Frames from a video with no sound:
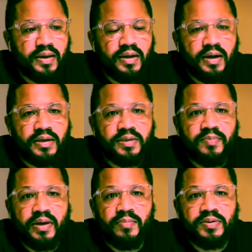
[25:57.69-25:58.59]
uh, to
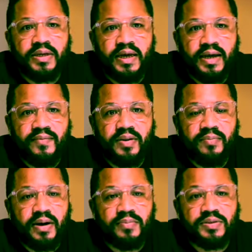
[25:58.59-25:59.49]
be able to have it, the
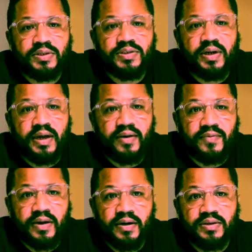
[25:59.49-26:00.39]
Bible says you
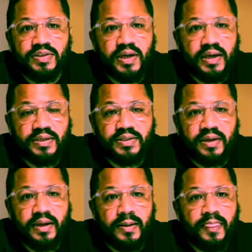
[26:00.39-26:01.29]
have not because you ask
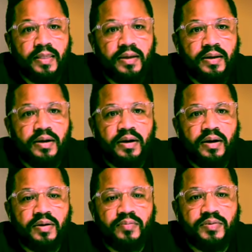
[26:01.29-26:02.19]
not.
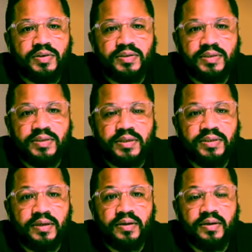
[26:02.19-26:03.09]
Um, Jesus
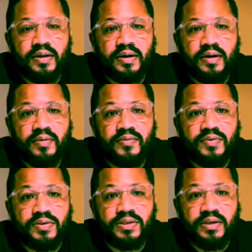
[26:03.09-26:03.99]
says that that uh,
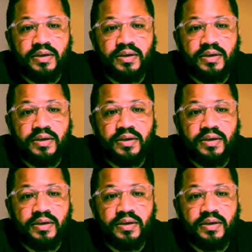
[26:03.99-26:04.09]
if you seek,